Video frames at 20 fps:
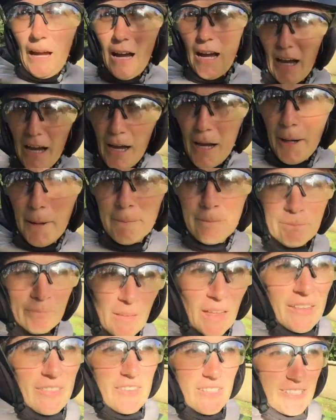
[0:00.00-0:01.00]
Um,
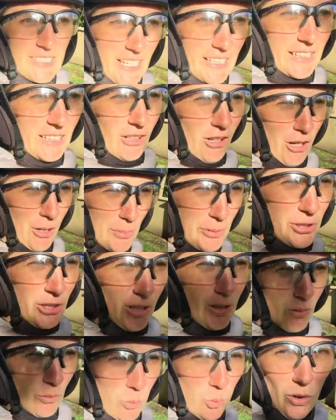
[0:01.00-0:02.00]
the second
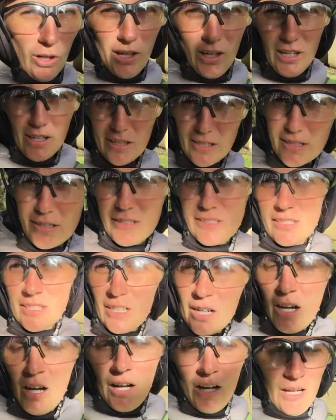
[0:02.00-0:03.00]
option was
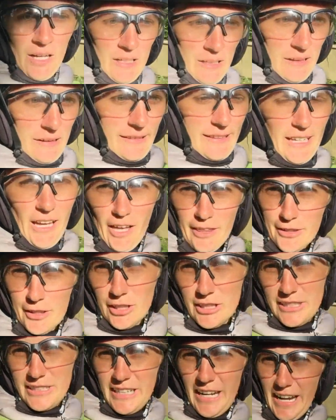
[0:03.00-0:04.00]
the
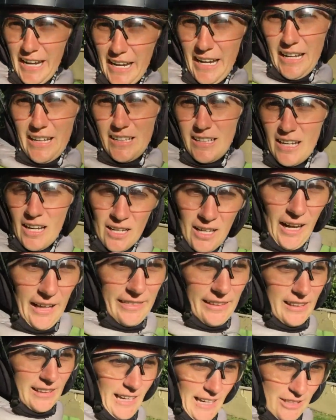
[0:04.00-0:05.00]
other day,
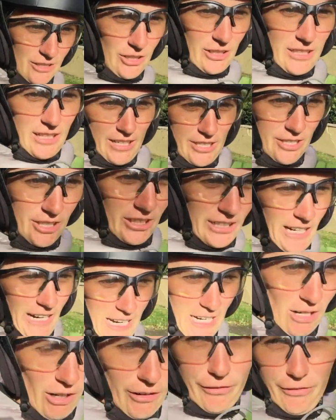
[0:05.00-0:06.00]
I think actually
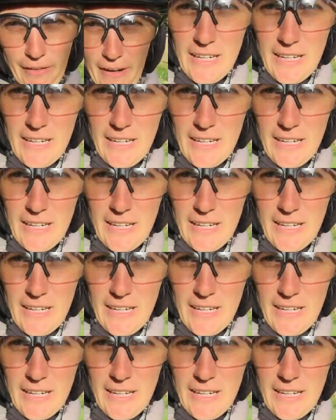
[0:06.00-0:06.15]
yesterday on